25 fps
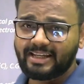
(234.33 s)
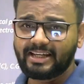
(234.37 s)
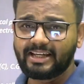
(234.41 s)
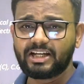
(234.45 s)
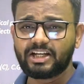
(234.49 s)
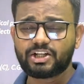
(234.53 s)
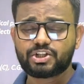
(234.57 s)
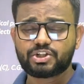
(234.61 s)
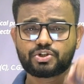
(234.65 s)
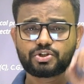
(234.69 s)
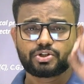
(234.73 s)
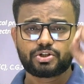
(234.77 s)

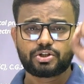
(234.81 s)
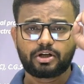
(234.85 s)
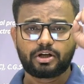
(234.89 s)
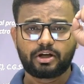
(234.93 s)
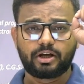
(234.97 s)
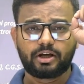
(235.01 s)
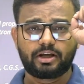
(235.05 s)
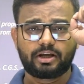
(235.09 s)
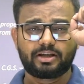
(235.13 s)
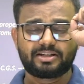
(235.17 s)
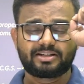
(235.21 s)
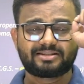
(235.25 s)
each
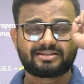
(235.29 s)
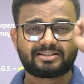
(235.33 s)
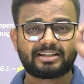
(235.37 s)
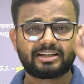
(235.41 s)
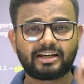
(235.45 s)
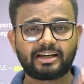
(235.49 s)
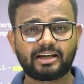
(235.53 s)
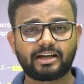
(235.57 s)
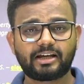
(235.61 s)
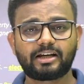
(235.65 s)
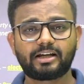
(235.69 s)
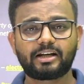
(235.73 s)

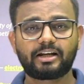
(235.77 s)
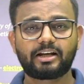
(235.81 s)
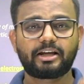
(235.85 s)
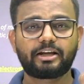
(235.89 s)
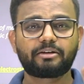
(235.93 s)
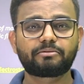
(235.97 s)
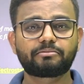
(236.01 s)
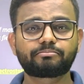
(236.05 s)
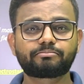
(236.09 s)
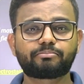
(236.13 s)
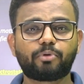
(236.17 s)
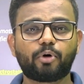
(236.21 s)
single
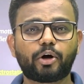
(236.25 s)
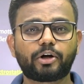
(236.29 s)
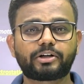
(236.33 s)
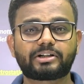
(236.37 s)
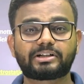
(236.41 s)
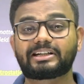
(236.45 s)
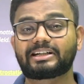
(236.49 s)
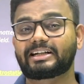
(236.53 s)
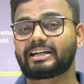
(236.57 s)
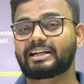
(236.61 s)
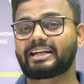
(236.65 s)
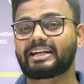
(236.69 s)

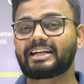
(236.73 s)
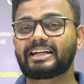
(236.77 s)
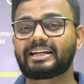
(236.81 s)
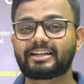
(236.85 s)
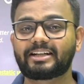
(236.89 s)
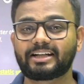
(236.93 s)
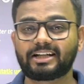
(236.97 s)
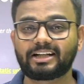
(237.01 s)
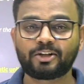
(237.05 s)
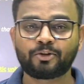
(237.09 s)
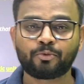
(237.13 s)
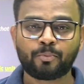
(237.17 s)
important
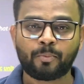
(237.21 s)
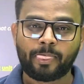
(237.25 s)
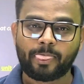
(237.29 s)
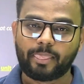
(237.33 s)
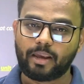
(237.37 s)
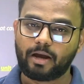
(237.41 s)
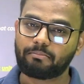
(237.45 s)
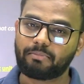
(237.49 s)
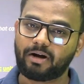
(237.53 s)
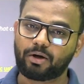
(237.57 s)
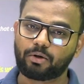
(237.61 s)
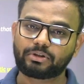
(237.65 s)
detail
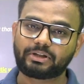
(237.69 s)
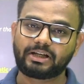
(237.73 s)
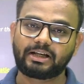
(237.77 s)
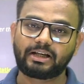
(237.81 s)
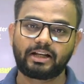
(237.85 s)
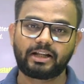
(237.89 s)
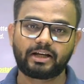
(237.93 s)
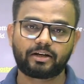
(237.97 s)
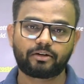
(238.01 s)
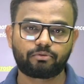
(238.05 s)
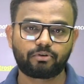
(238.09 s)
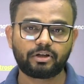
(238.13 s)
about the
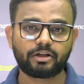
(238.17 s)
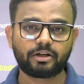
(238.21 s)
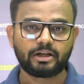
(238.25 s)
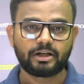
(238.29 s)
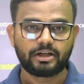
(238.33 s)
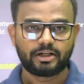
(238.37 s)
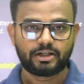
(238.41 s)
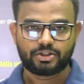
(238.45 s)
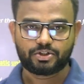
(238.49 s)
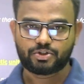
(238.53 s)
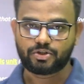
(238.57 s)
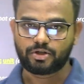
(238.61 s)

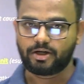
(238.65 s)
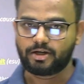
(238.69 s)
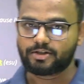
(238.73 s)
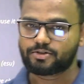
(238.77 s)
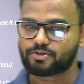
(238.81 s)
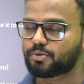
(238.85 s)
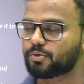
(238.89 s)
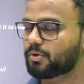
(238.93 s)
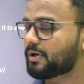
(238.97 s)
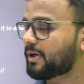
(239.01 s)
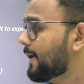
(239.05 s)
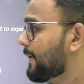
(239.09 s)
electric
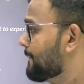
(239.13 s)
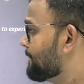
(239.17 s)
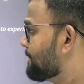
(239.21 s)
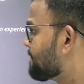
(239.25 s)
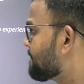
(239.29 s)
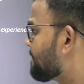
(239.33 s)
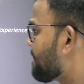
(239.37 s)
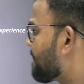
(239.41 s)
charge. Okay,